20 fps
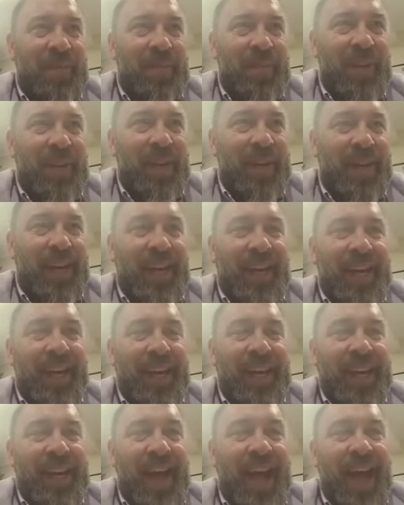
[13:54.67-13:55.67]
he
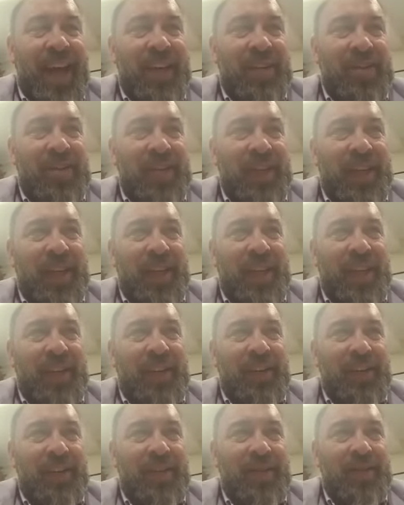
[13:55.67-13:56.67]

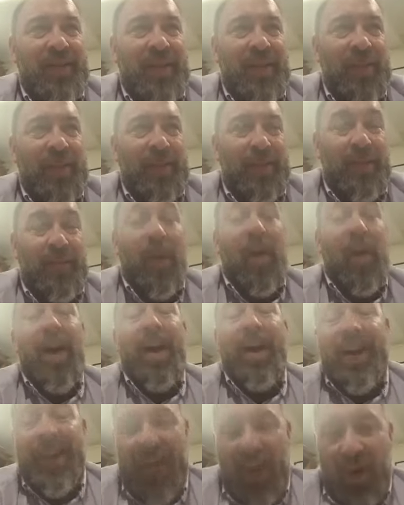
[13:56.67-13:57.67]
actually
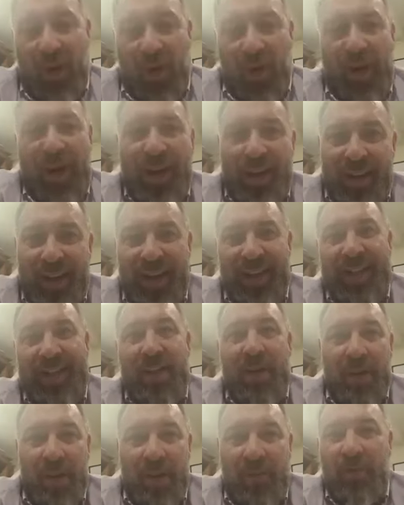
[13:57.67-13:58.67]
finally agreed and said,
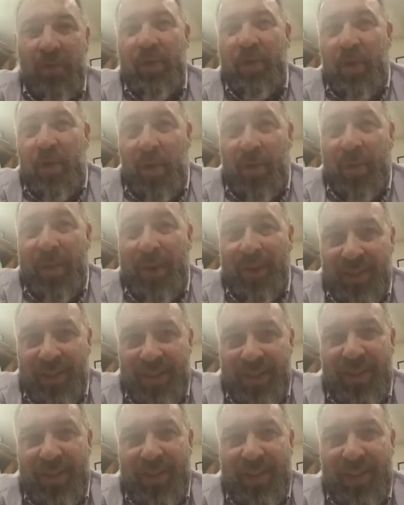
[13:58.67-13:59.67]
"I'll give you 12
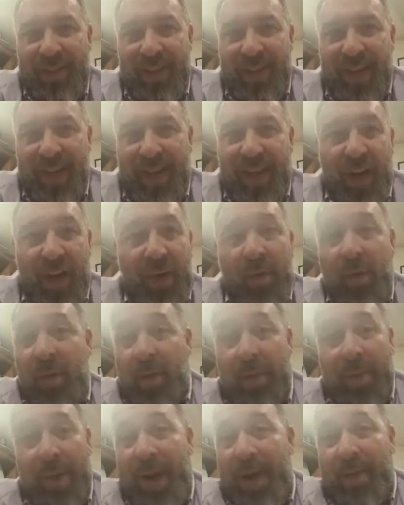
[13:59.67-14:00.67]
months. I don't want
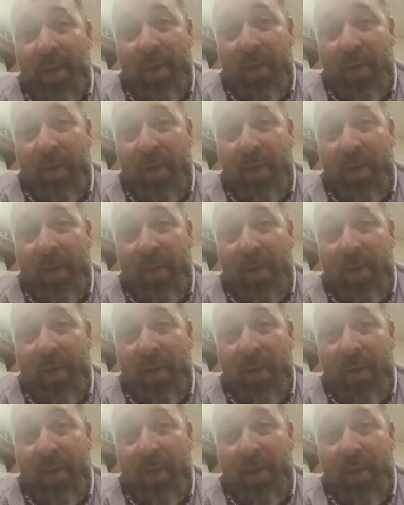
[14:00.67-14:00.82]
to pay this